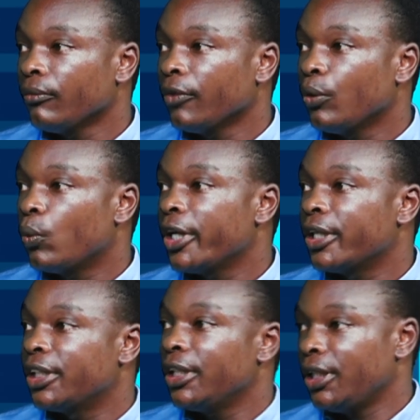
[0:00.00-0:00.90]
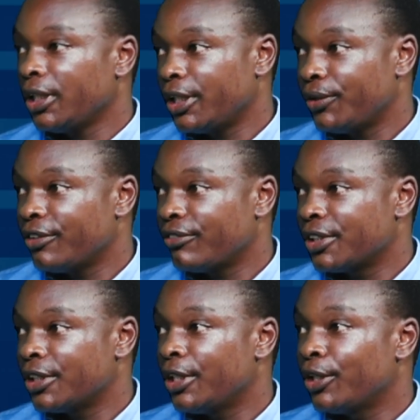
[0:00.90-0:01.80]
while attending the
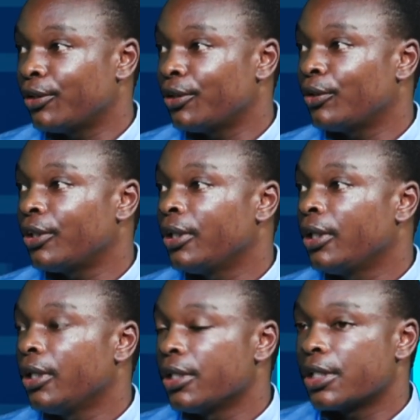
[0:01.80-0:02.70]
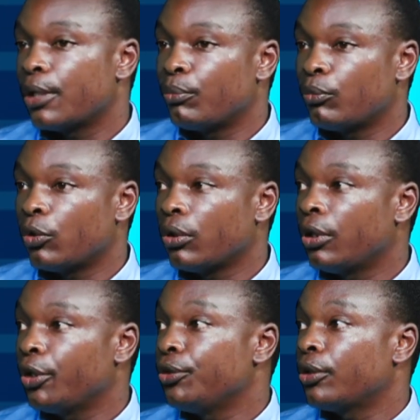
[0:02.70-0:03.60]
university. Some,
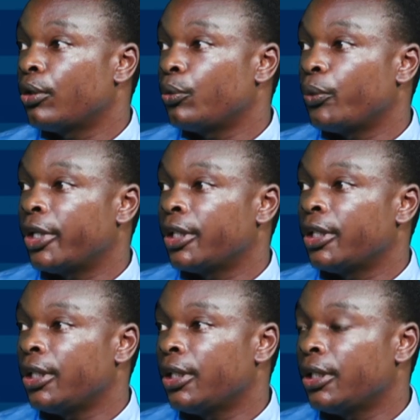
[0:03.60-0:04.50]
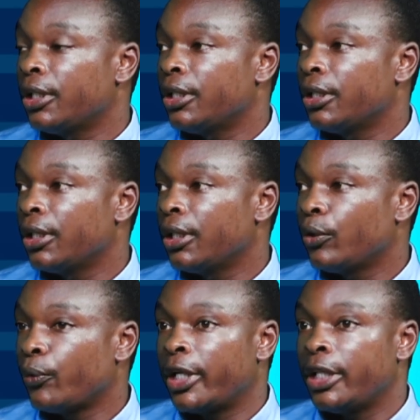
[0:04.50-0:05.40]
you know, we are
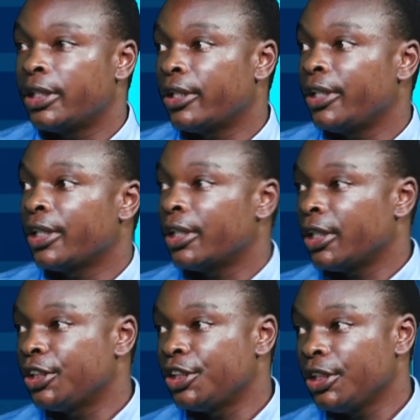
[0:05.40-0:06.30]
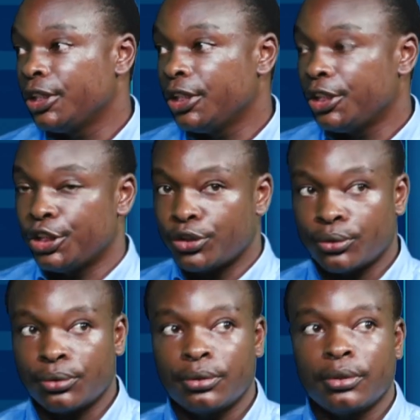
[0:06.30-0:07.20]
entering in a
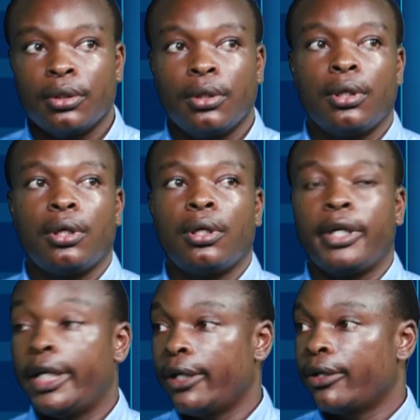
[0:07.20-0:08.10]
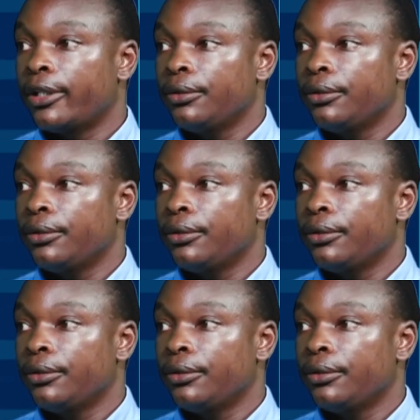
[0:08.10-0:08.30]
digital era